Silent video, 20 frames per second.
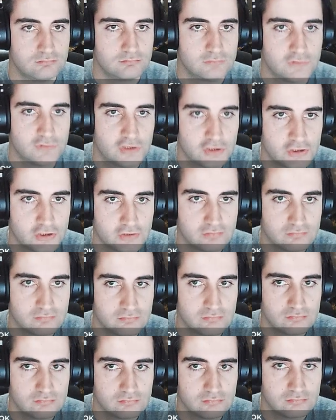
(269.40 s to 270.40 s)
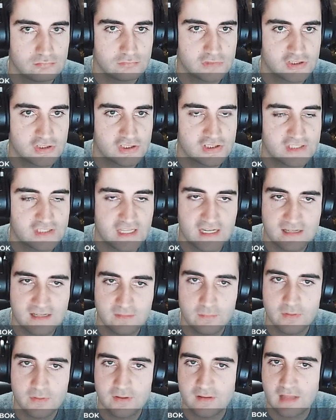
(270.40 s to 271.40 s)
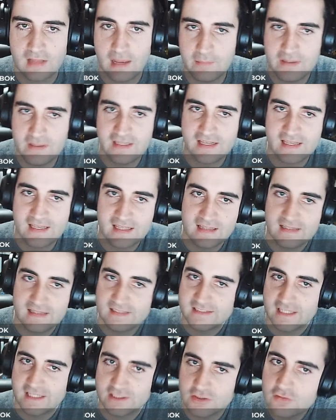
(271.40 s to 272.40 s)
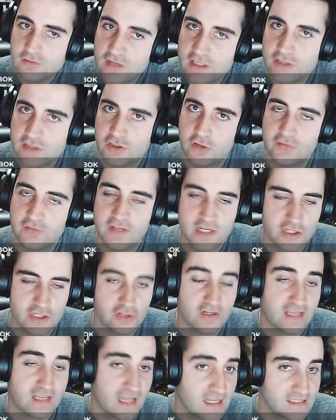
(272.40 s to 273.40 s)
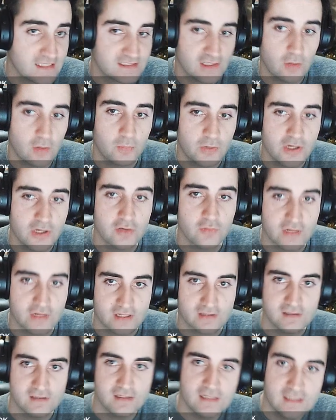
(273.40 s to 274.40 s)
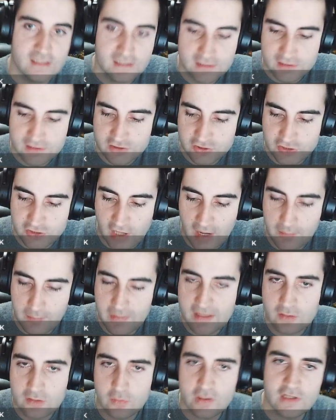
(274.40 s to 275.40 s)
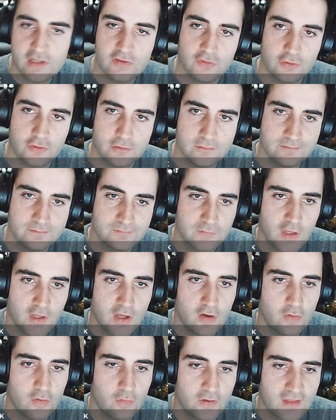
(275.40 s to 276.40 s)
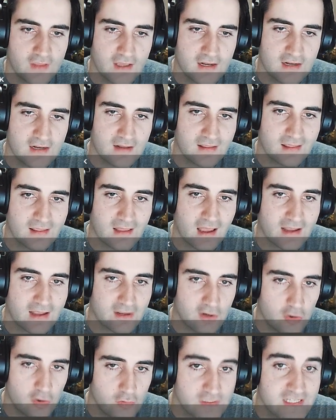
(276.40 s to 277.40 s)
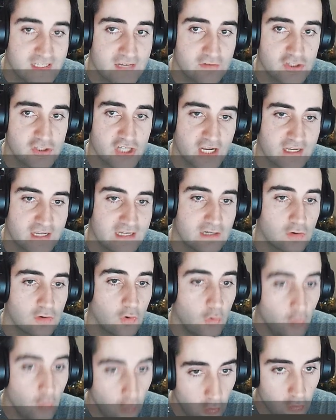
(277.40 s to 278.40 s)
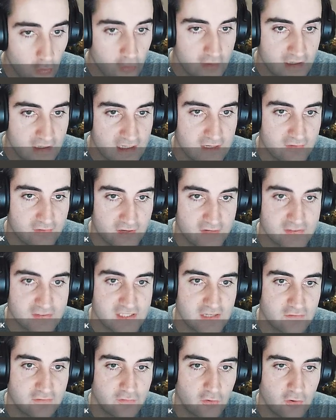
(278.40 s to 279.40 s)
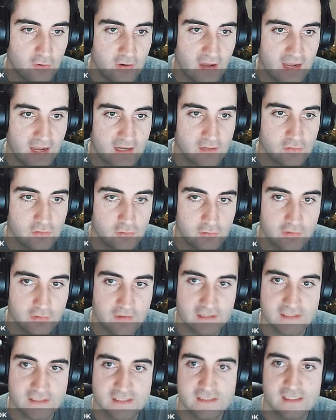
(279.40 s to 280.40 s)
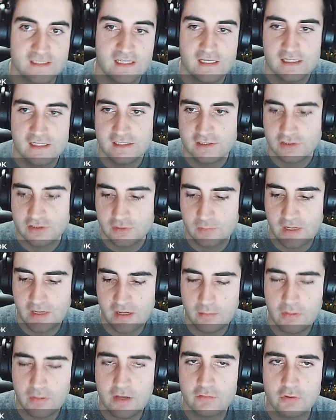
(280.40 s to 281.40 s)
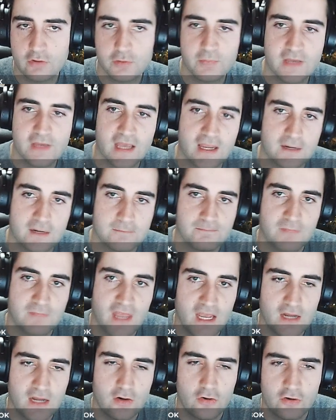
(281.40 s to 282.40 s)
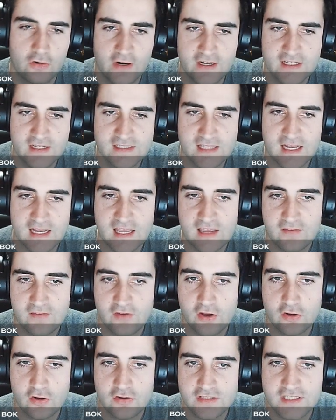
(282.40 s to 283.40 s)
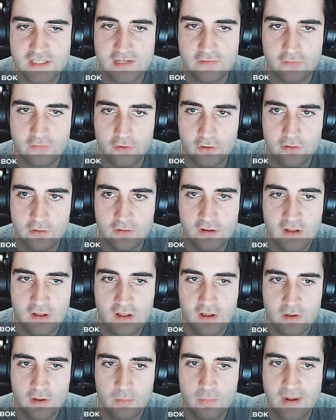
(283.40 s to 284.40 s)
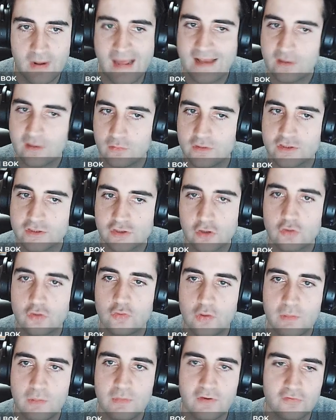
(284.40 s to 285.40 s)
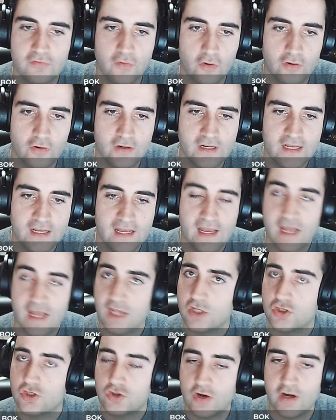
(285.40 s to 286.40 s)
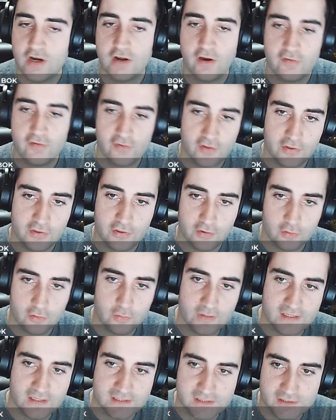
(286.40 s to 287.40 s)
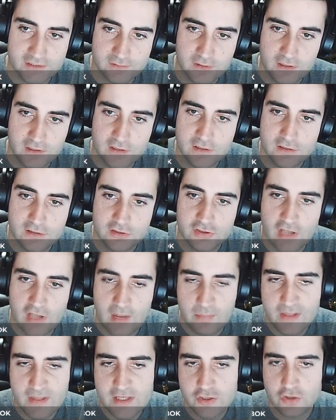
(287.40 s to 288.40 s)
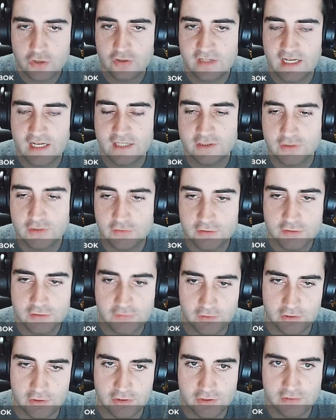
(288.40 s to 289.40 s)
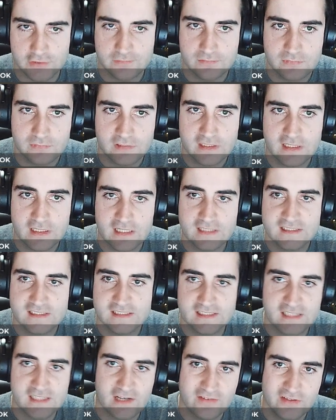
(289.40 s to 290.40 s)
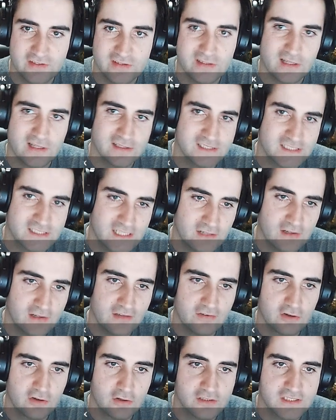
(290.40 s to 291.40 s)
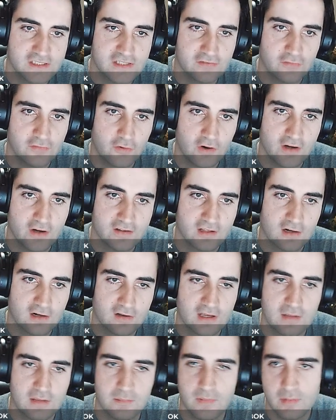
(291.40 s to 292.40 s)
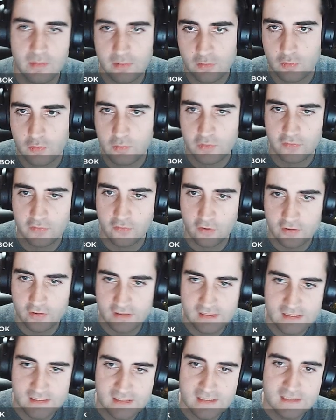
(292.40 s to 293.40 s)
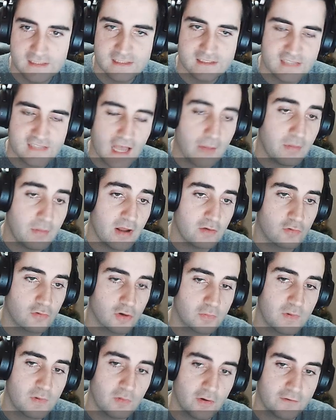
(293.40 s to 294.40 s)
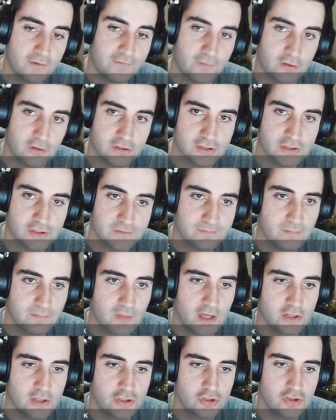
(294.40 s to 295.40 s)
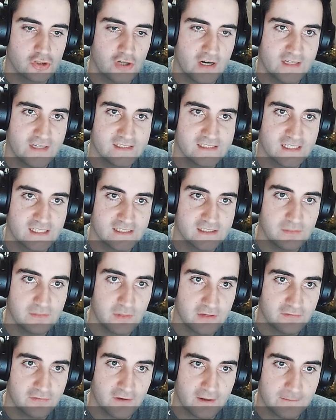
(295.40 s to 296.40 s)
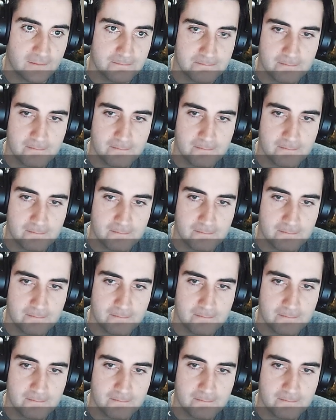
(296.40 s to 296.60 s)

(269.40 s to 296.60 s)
Just sitting, but I mean, this doesn't really solve the issue. The king is still pretty weak. So I play queen e2 with the idea that I can always give a check here, or in event of c4, I can do this. So M3GAN play rook b8, and her idea is that if I go c4, black wants to go queen b4 and trade off the queens. So I played short castles first. King c7. Now still, if I go c4, I thought, okay, maybe queen b4. So I played rook b1 first, also trying to size the b file.